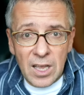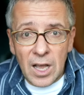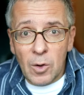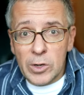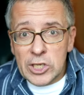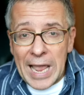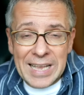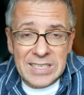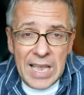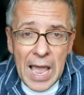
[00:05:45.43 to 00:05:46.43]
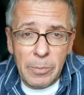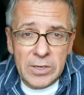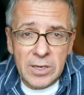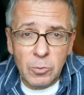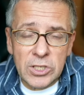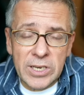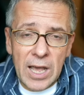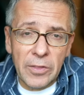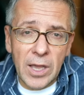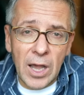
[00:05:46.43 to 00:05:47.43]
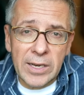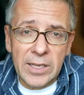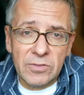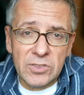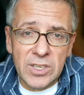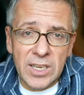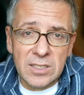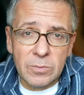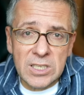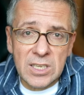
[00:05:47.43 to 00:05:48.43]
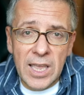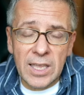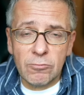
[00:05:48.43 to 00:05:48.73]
which has happened, and which now the IDF says is a mistake.